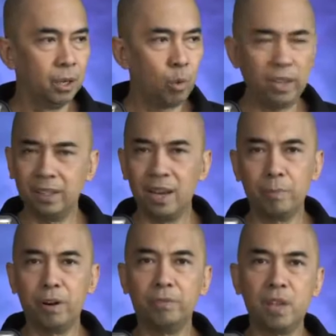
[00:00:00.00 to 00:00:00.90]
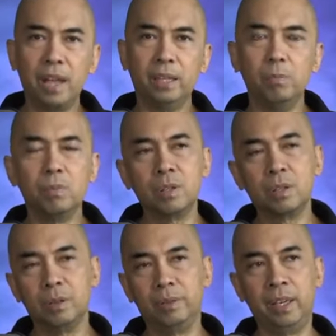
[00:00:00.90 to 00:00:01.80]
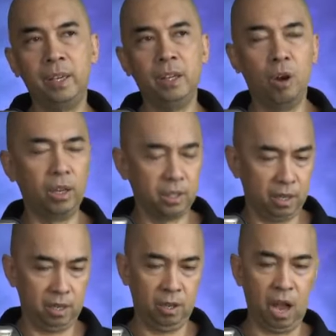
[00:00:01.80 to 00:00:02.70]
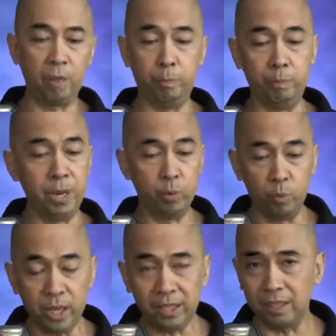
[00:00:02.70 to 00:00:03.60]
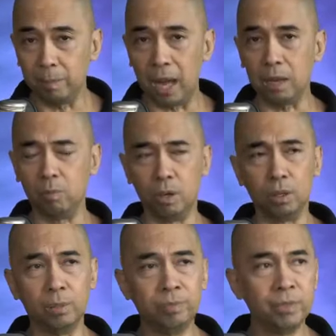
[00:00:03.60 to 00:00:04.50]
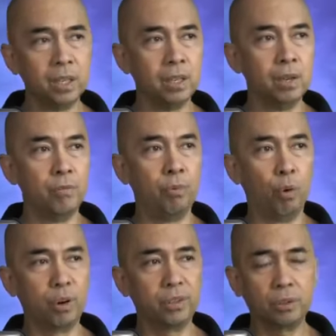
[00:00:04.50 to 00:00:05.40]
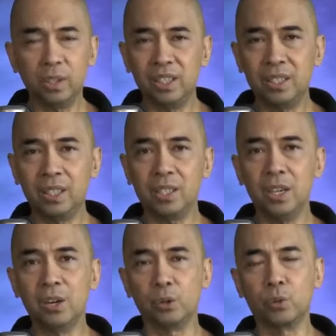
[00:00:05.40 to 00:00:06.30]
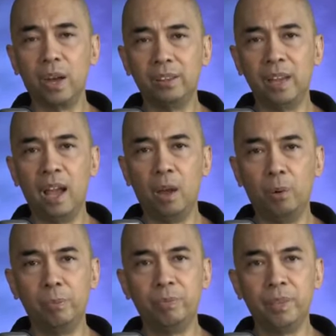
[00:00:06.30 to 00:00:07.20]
quite a number of times, you know, I've been reading the Bible for 36 years right now.